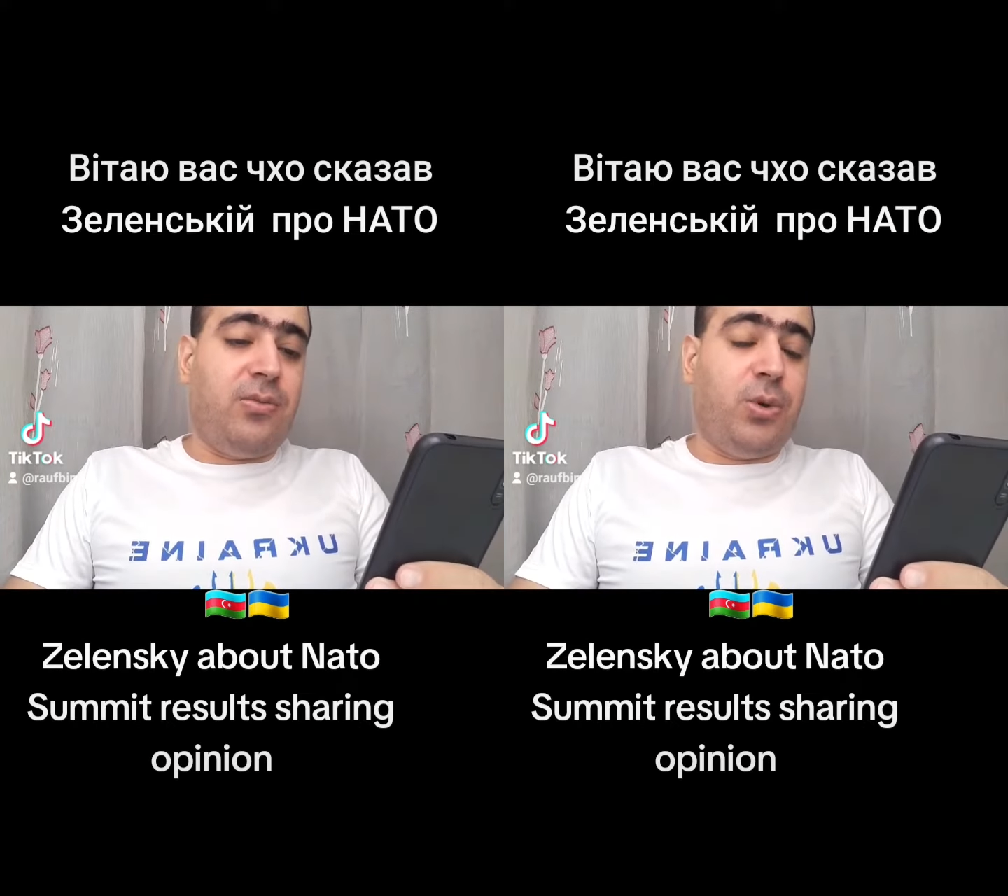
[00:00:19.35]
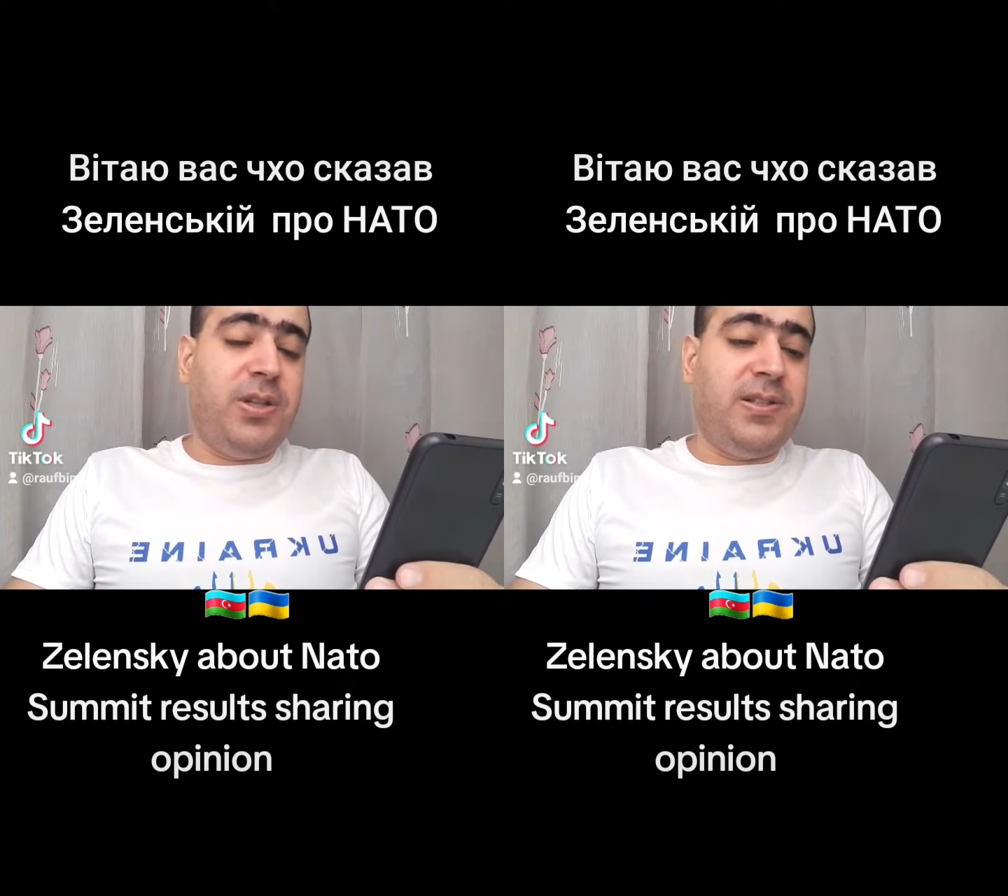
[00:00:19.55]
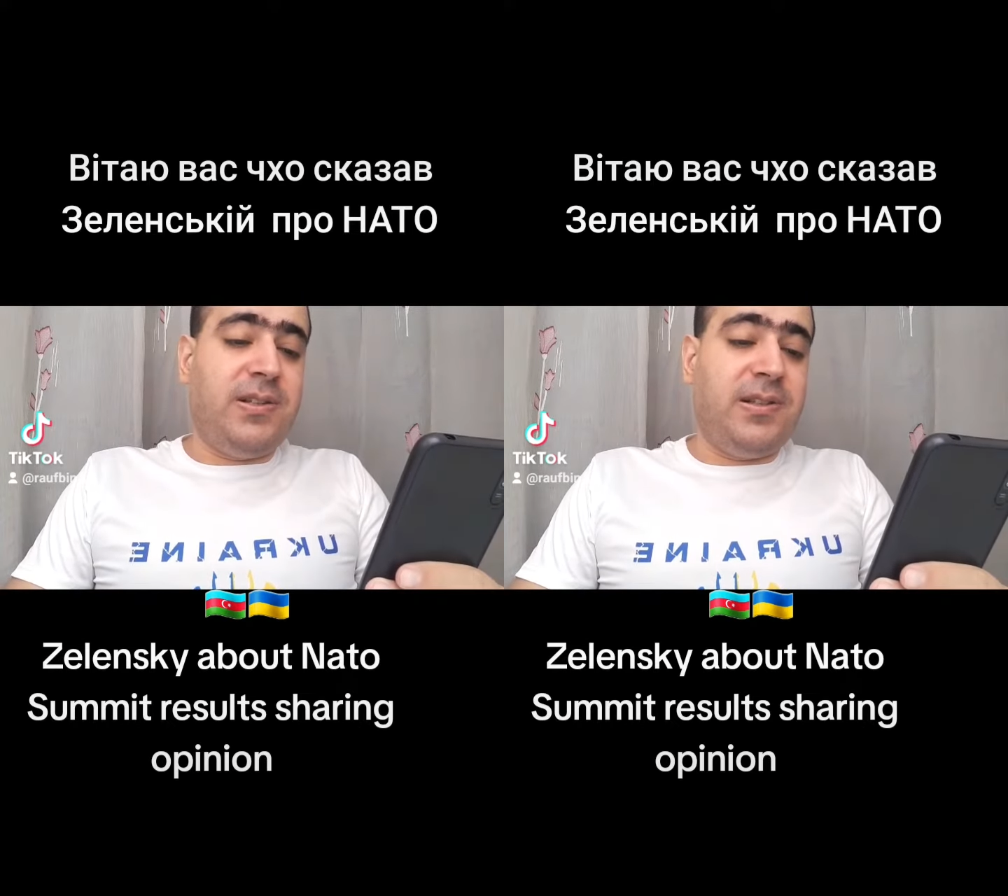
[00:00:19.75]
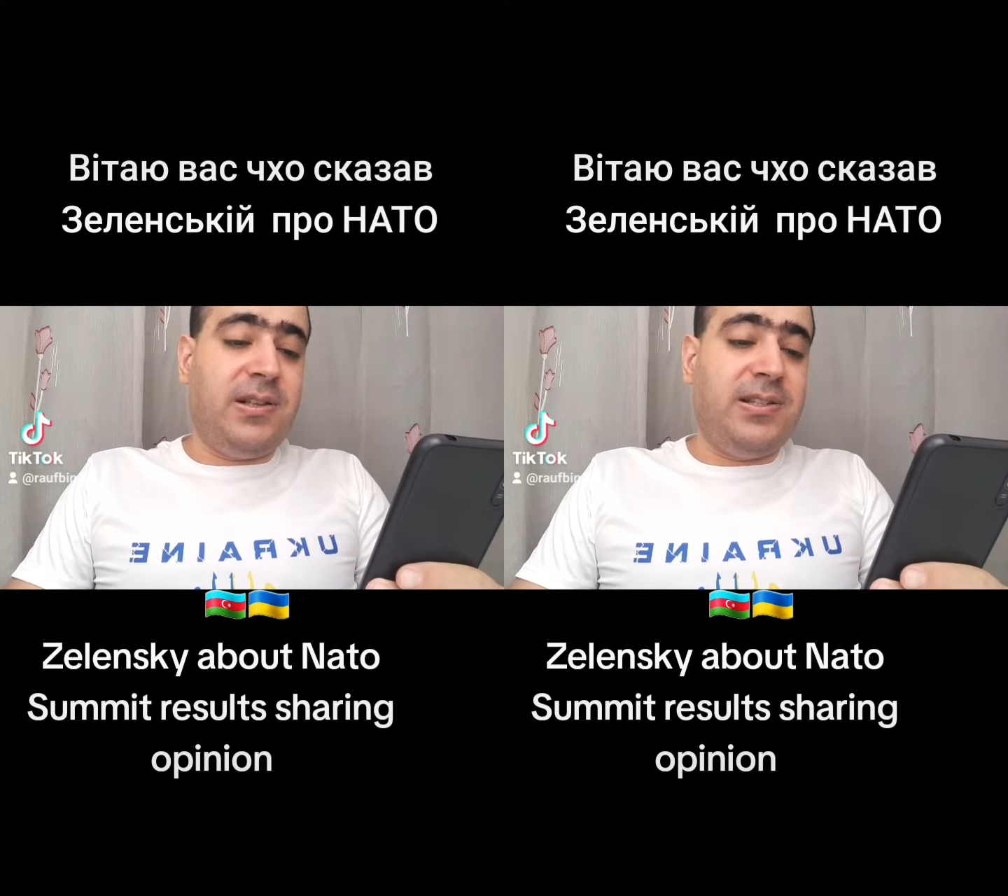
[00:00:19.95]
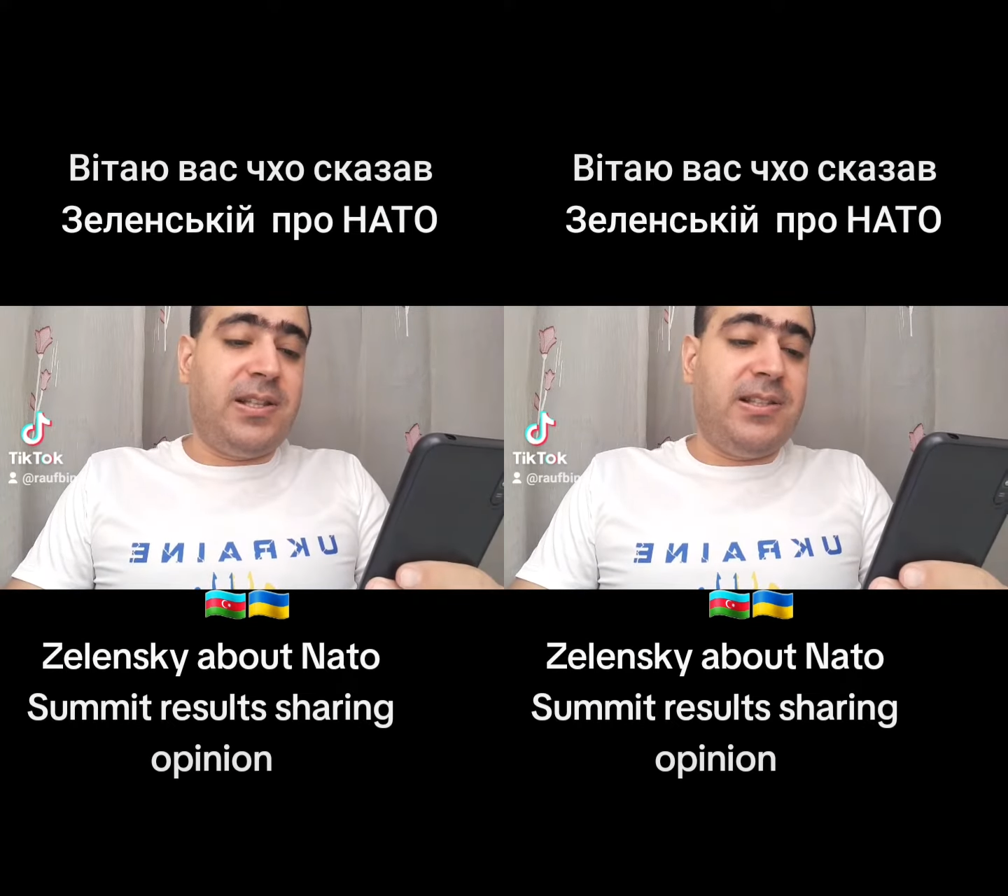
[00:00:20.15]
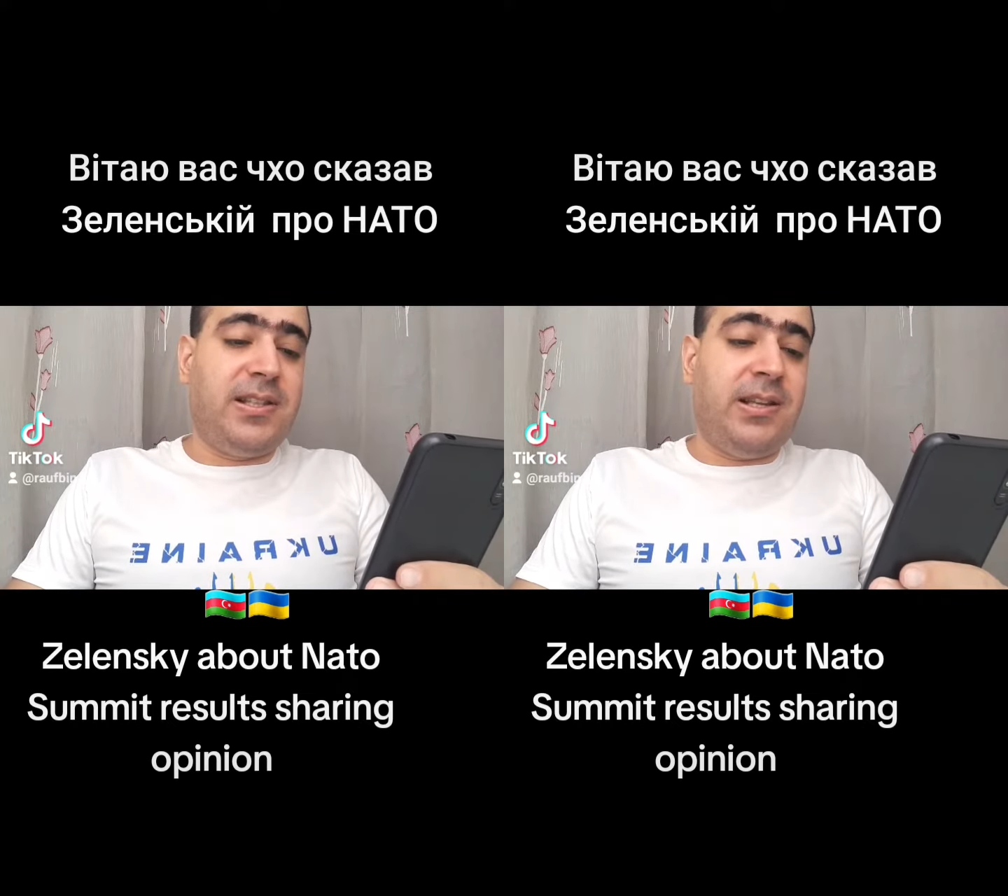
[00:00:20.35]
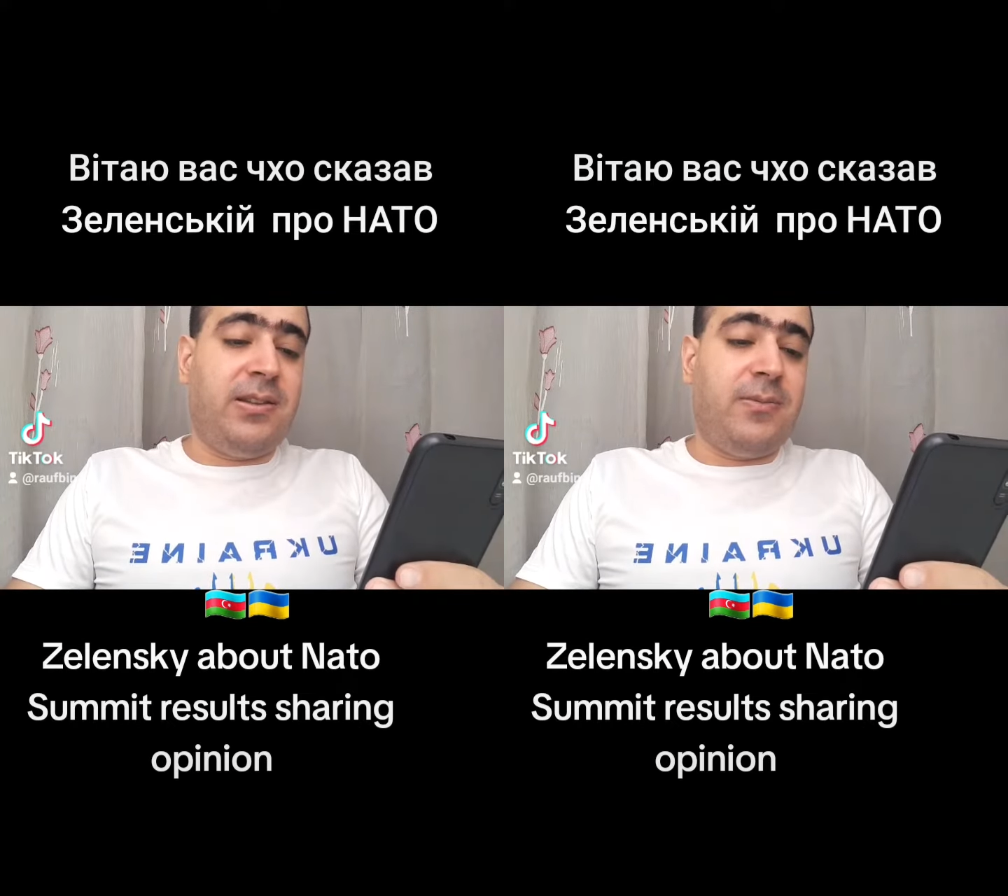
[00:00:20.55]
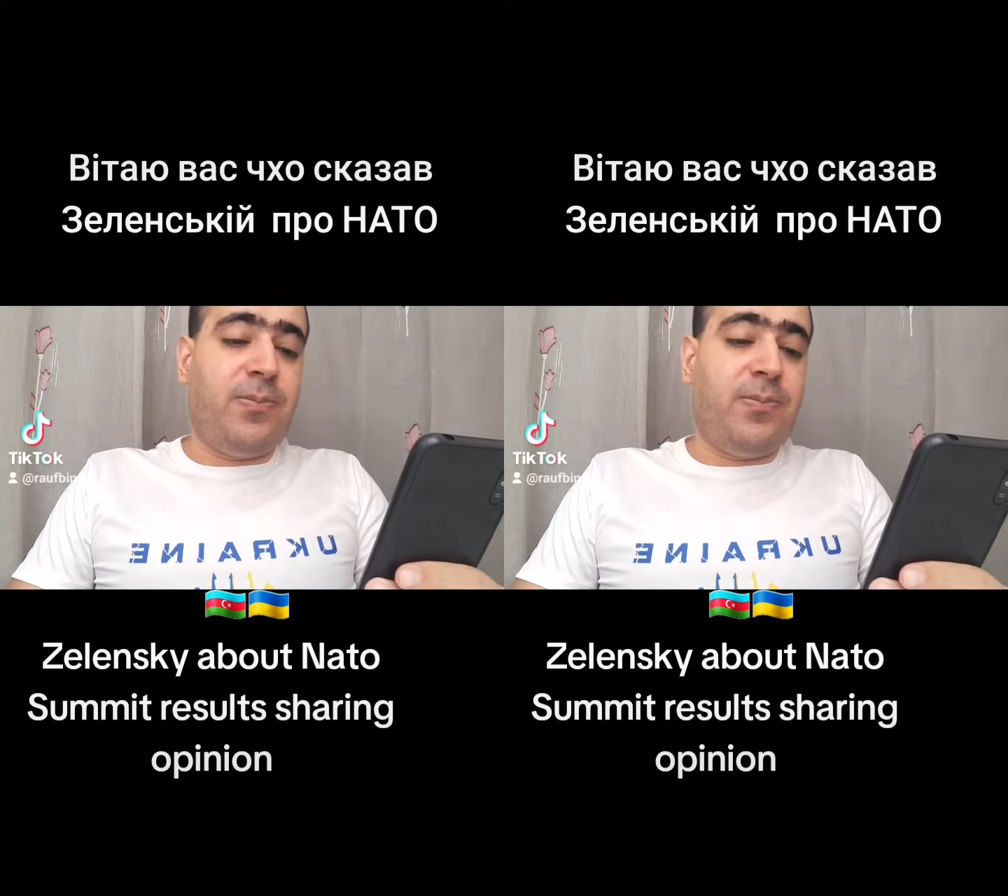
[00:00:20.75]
what Zelensky said,